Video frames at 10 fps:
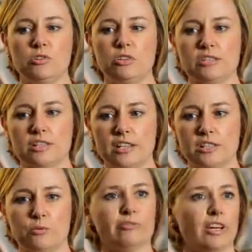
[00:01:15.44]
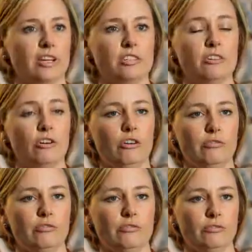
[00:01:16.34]
use it as a reflection
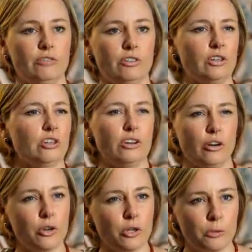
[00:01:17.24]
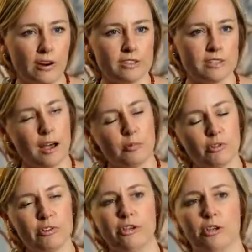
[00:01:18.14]
of who you are as a
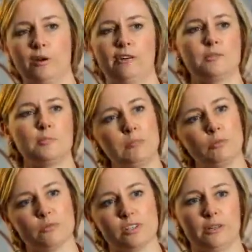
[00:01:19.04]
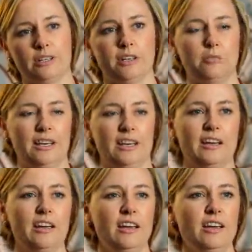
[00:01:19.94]
couple, who you are as people, so it can
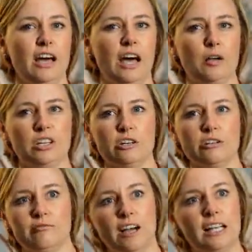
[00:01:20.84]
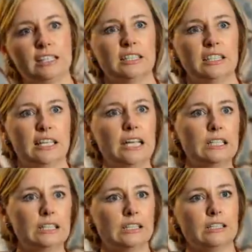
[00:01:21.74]
be fun and
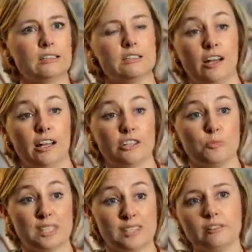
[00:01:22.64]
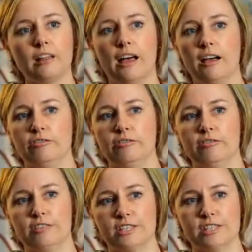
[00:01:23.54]
elegant and stylish, but still have the